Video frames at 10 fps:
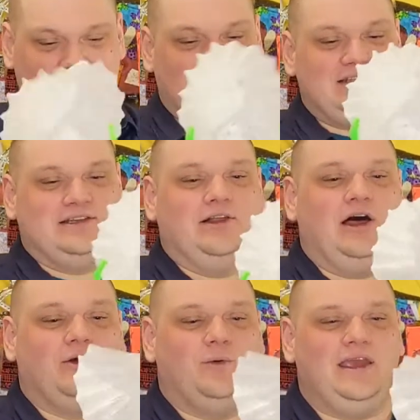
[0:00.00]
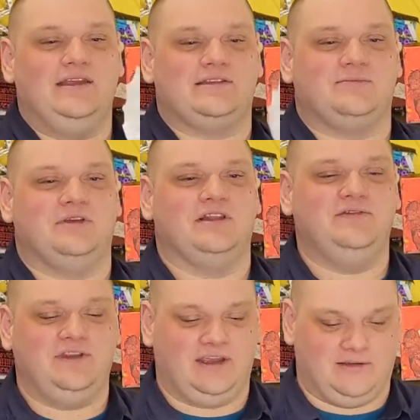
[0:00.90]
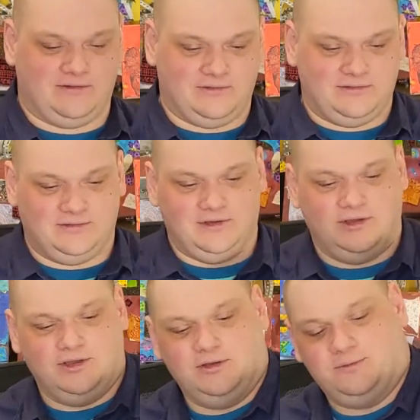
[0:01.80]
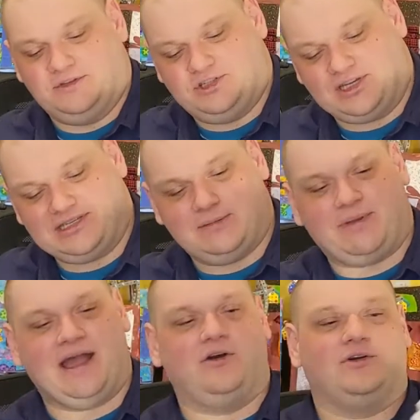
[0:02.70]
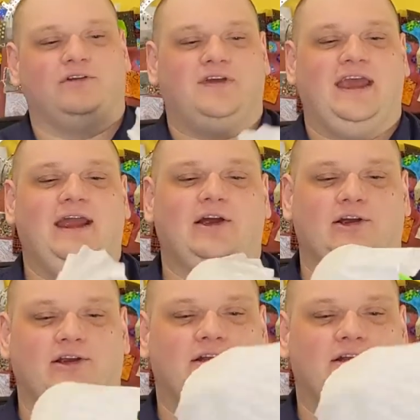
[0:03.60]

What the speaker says: That's a lot of weight to be lifting with just the power of air.